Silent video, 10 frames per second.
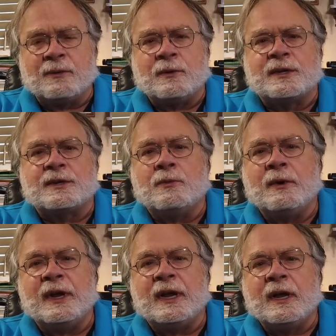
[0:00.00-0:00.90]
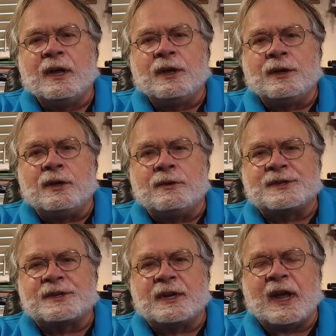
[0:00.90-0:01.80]
which we
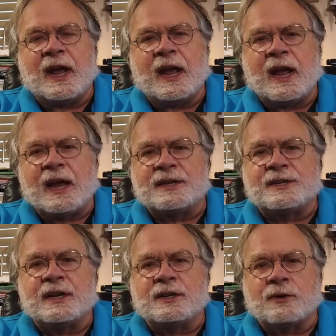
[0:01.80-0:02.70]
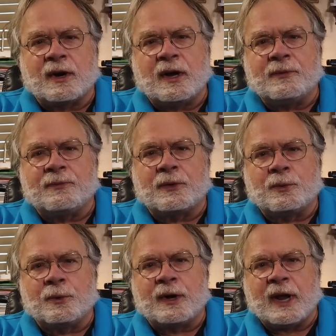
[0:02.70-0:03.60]
use today as a shortcut for
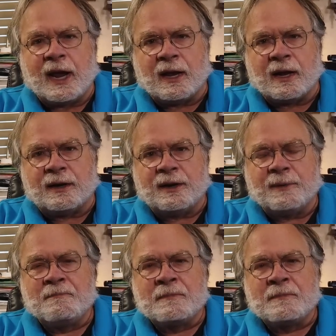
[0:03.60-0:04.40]
the word and